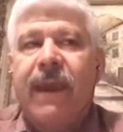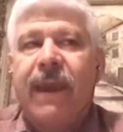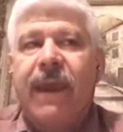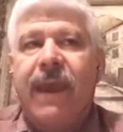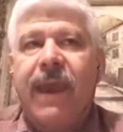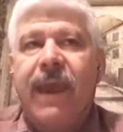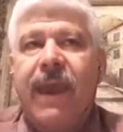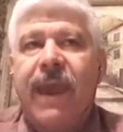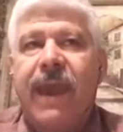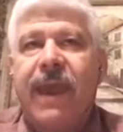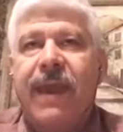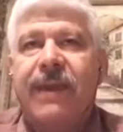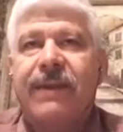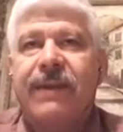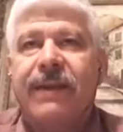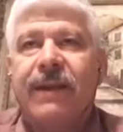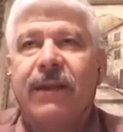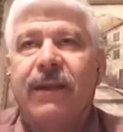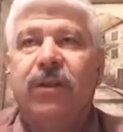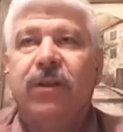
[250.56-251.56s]

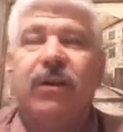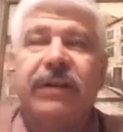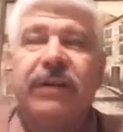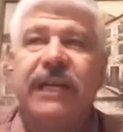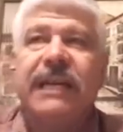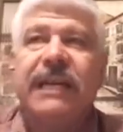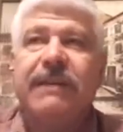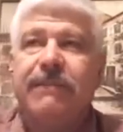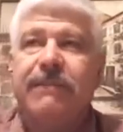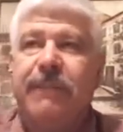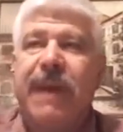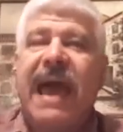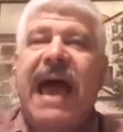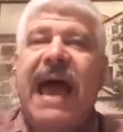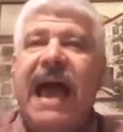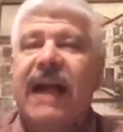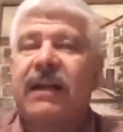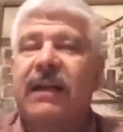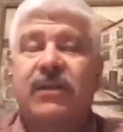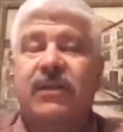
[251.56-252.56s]
And looking
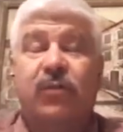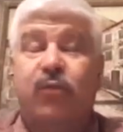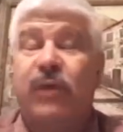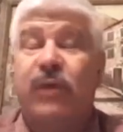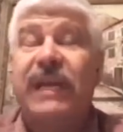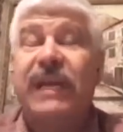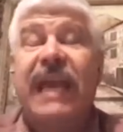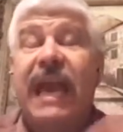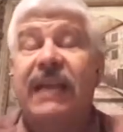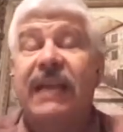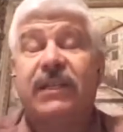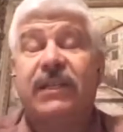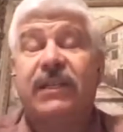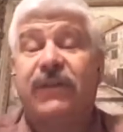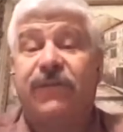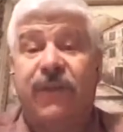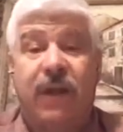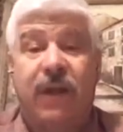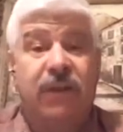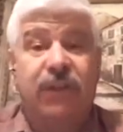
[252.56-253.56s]
back, because we had
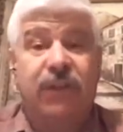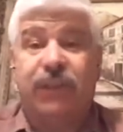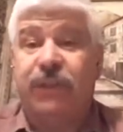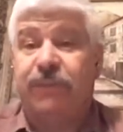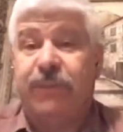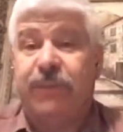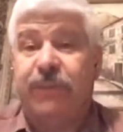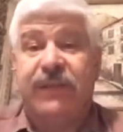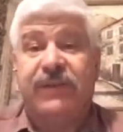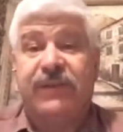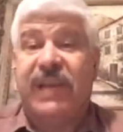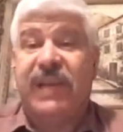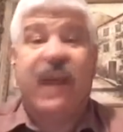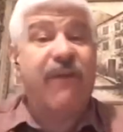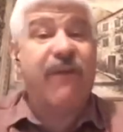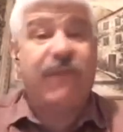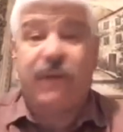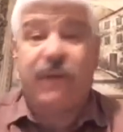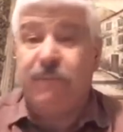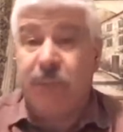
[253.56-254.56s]
disfellowshippings
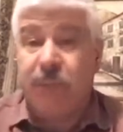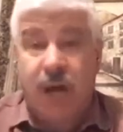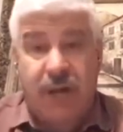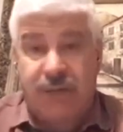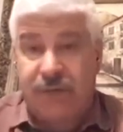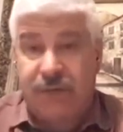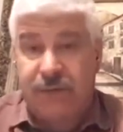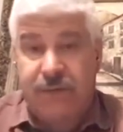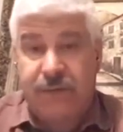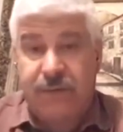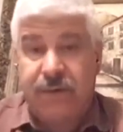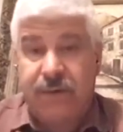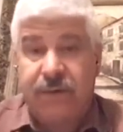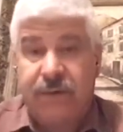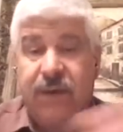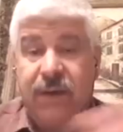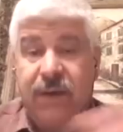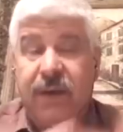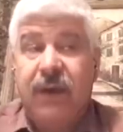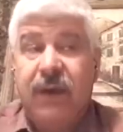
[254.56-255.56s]
every month,
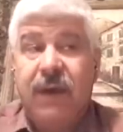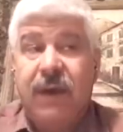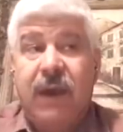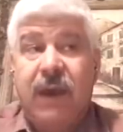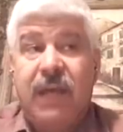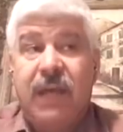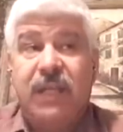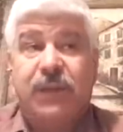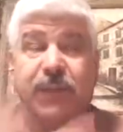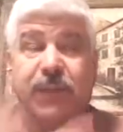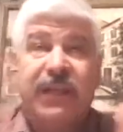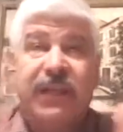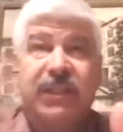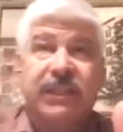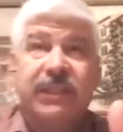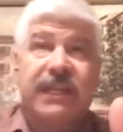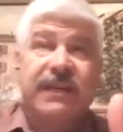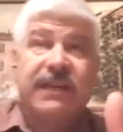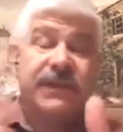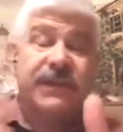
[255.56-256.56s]

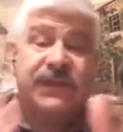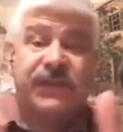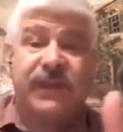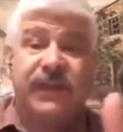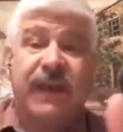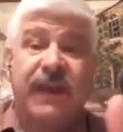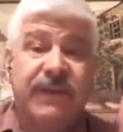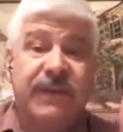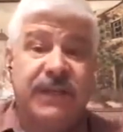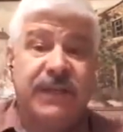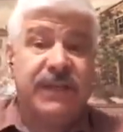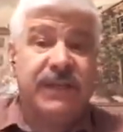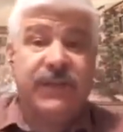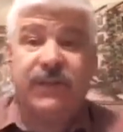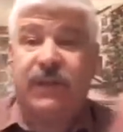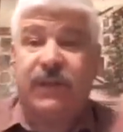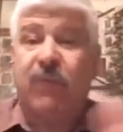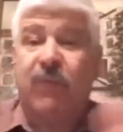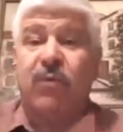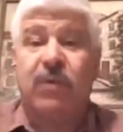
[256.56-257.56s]
especially in the
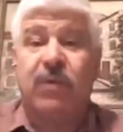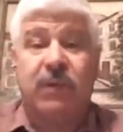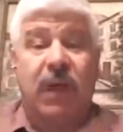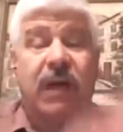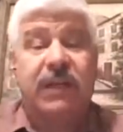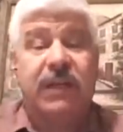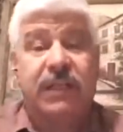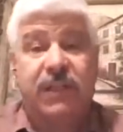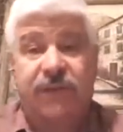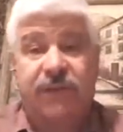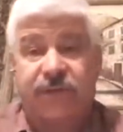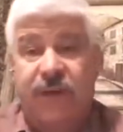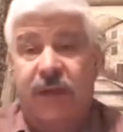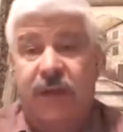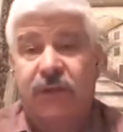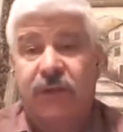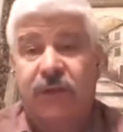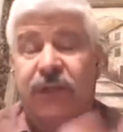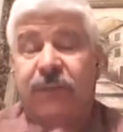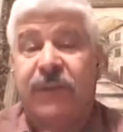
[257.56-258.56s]
70s, there were a lot of
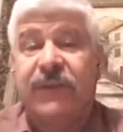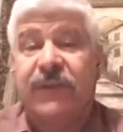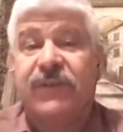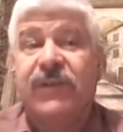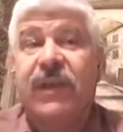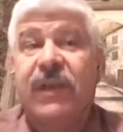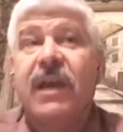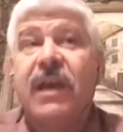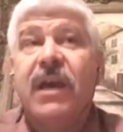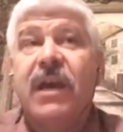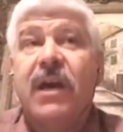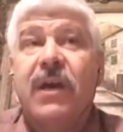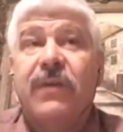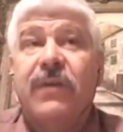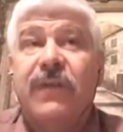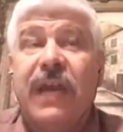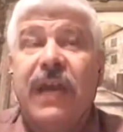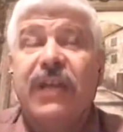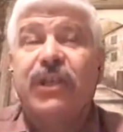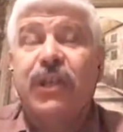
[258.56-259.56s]
disfellowshippings.
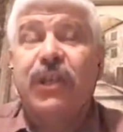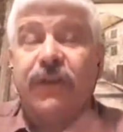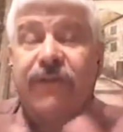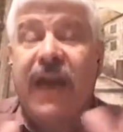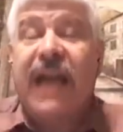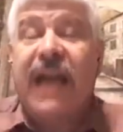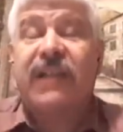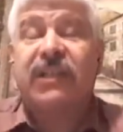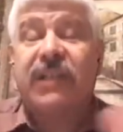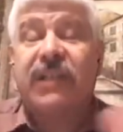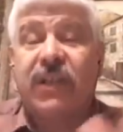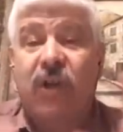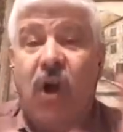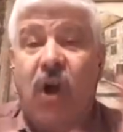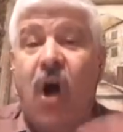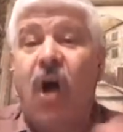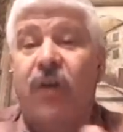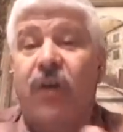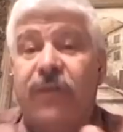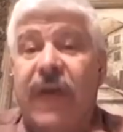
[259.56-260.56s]
They should have actually
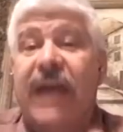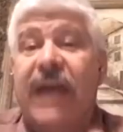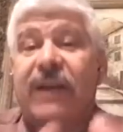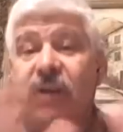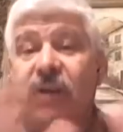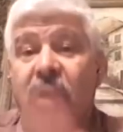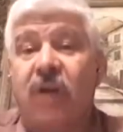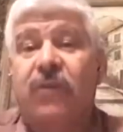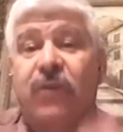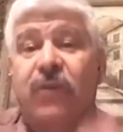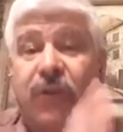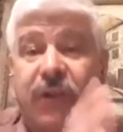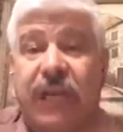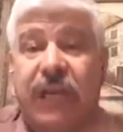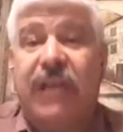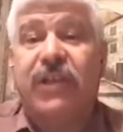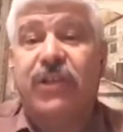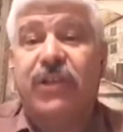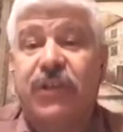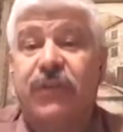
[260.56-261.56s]
called that
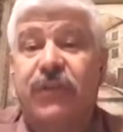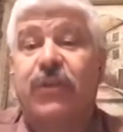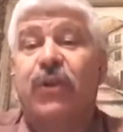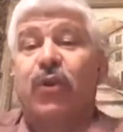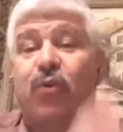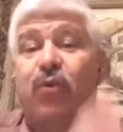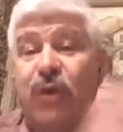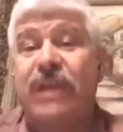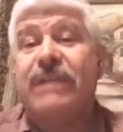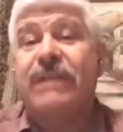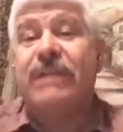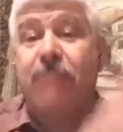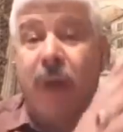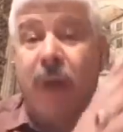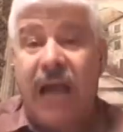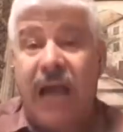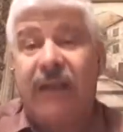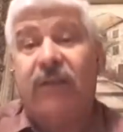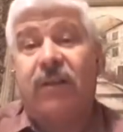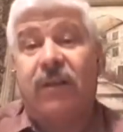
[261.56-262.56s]
congregation the Green
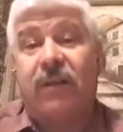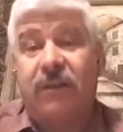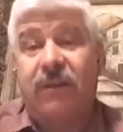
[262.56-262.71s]
Mile,